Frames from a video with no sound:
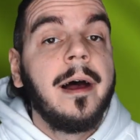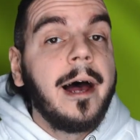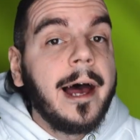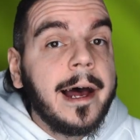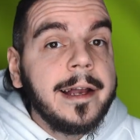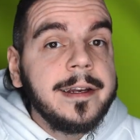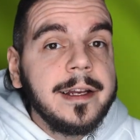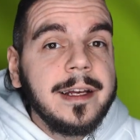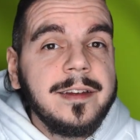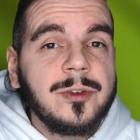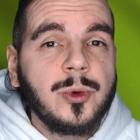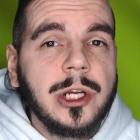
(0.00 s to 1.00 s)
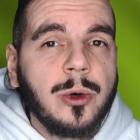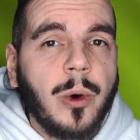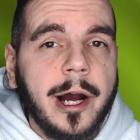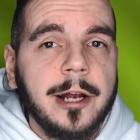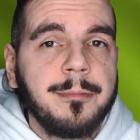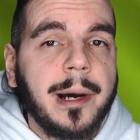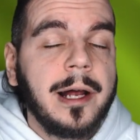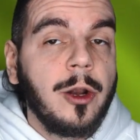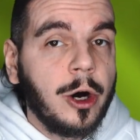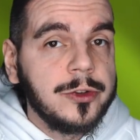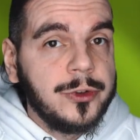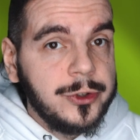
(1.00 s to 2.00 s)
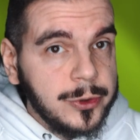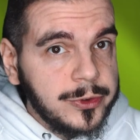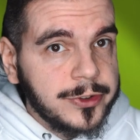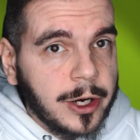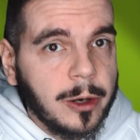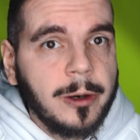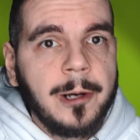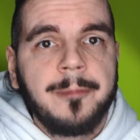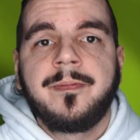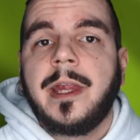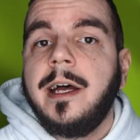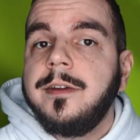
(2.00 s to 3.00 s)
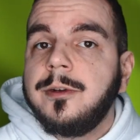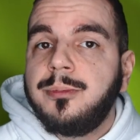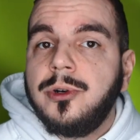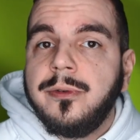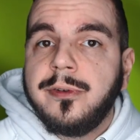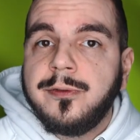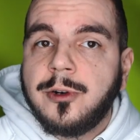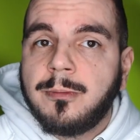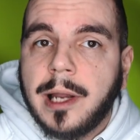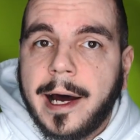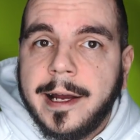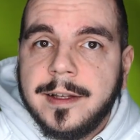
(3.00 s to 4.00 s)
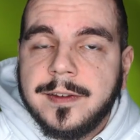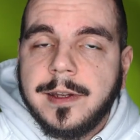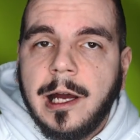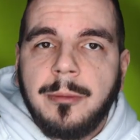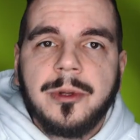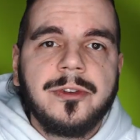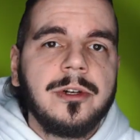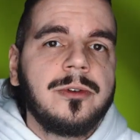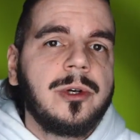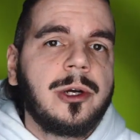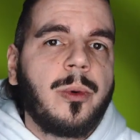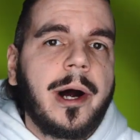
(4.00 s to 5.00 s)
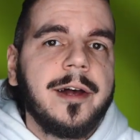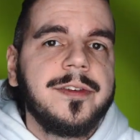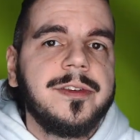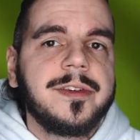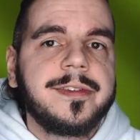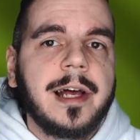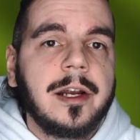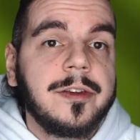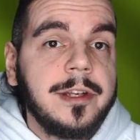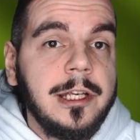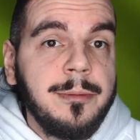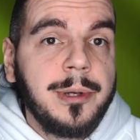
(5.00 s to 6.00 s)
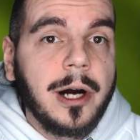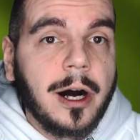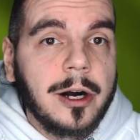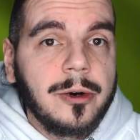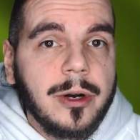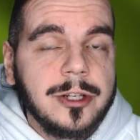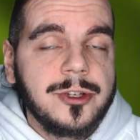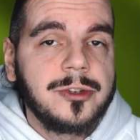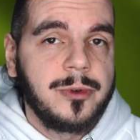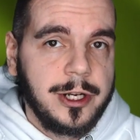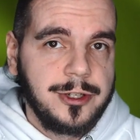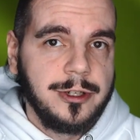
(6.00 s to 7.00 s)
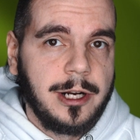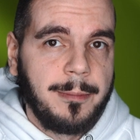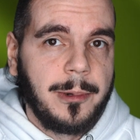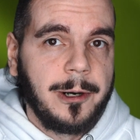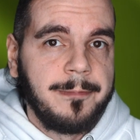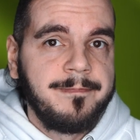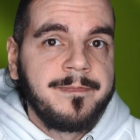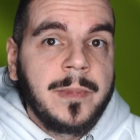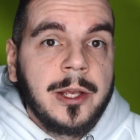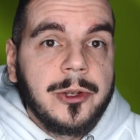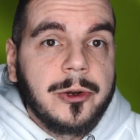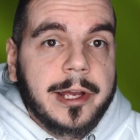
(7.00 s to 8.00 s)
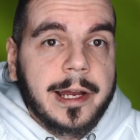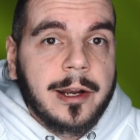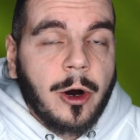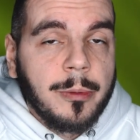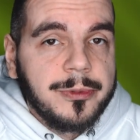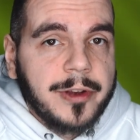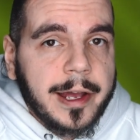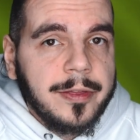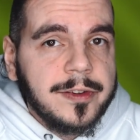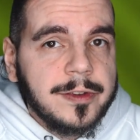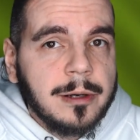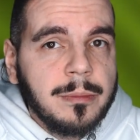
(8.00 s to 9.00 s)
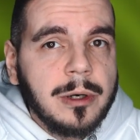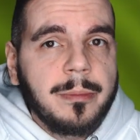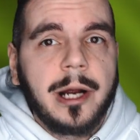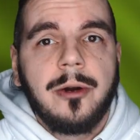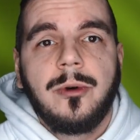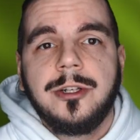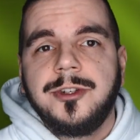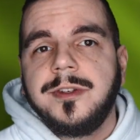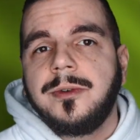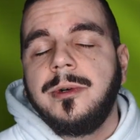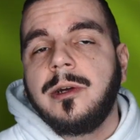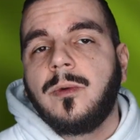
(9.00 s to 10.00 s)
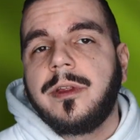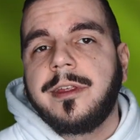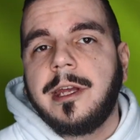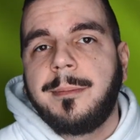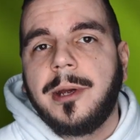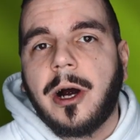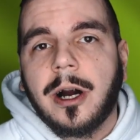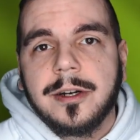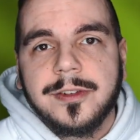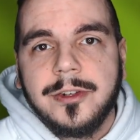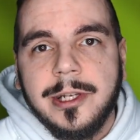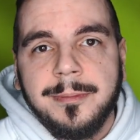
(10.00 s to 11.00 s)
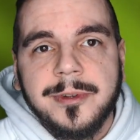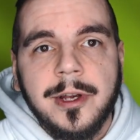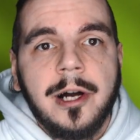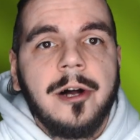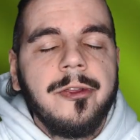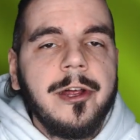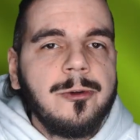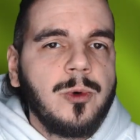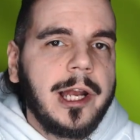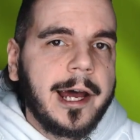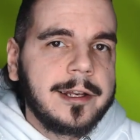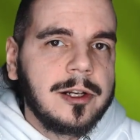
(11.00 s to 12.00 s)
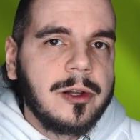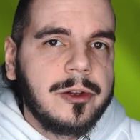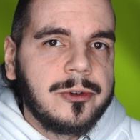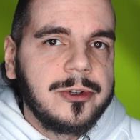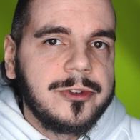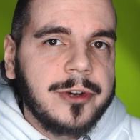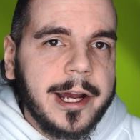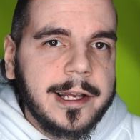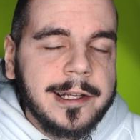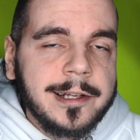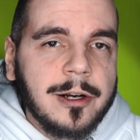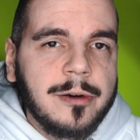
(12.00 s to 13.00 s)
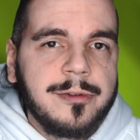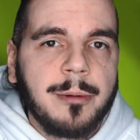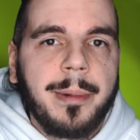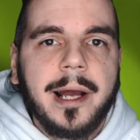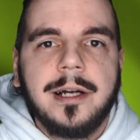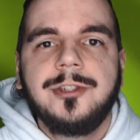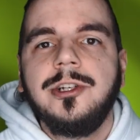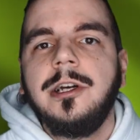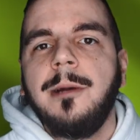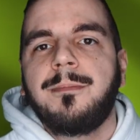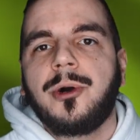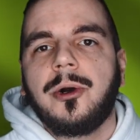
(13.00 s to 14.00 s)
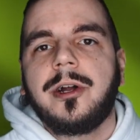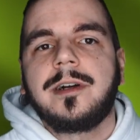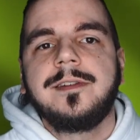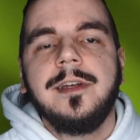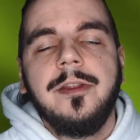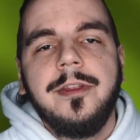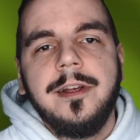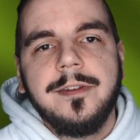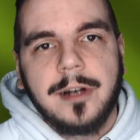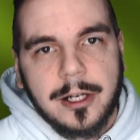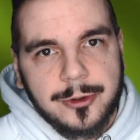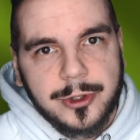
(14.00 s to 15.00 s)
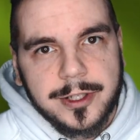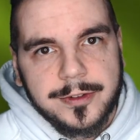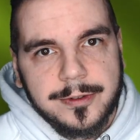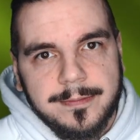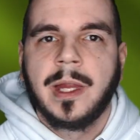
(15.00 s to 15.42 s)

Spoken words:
and is required by law to do so. As a proof of compliance, Amazon requires the seller's EPR registration number. You can obtain this number by registering with EPR schemes that will handle the recycling of your packaging and products in these countries.